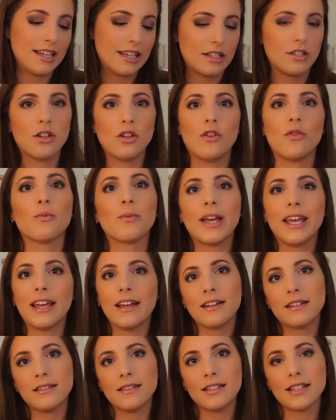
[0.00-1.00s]
it gets all over my
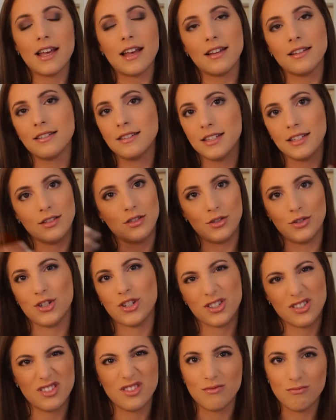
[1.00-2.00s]
hands and it's
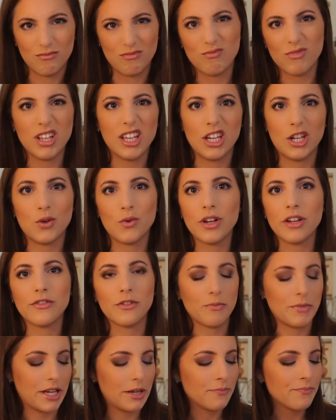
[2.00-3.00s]
just really annoying
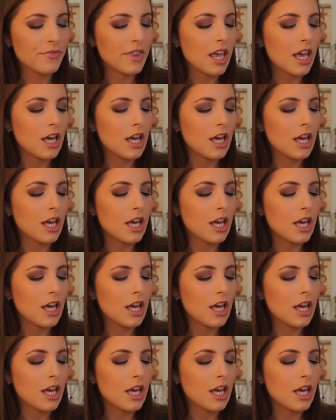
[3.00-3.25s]
for me.